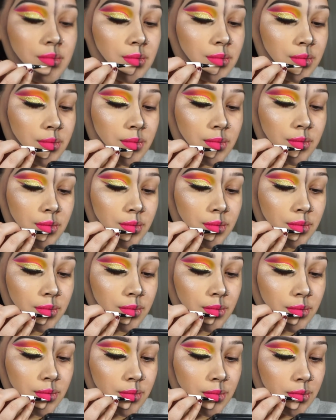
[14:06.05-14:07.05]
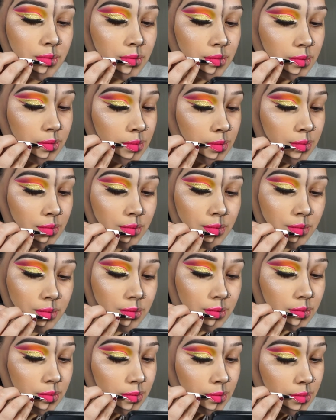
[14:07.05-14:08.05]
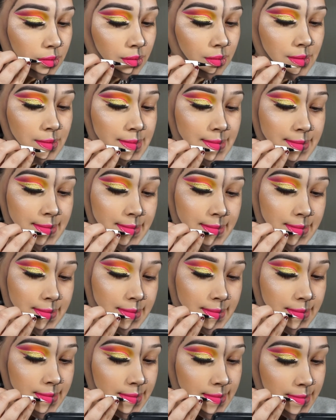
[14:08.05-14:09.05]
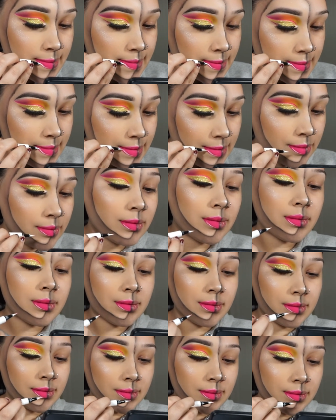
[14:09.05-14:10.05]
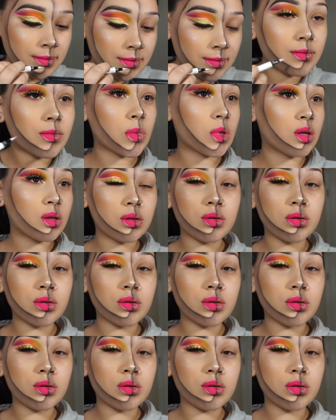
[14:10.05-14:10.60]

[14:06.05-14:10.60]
just highlighting the places where it shows